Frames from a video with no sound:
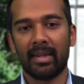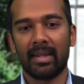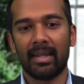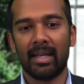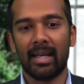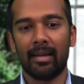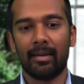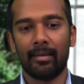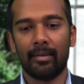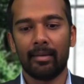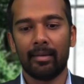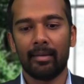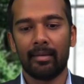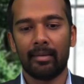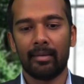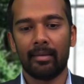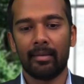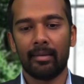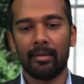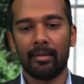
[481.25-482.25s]
then
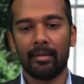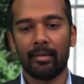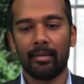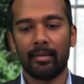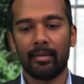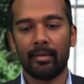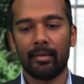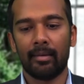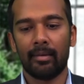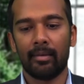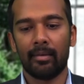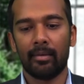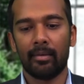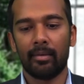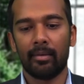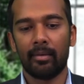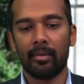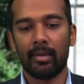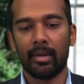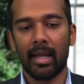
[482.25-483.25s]

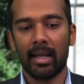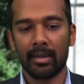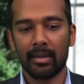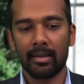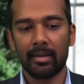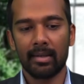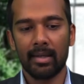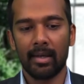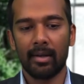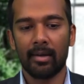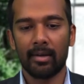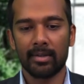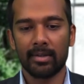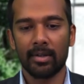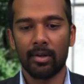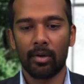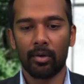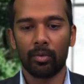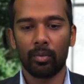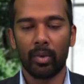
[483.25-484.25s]
that could take us
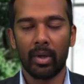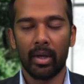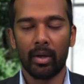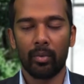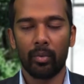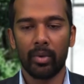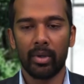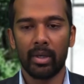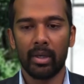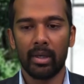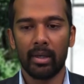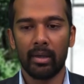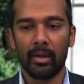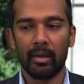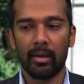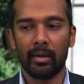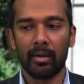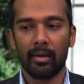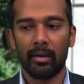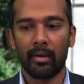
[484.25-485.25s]
down where
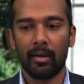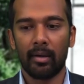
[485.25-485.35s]
we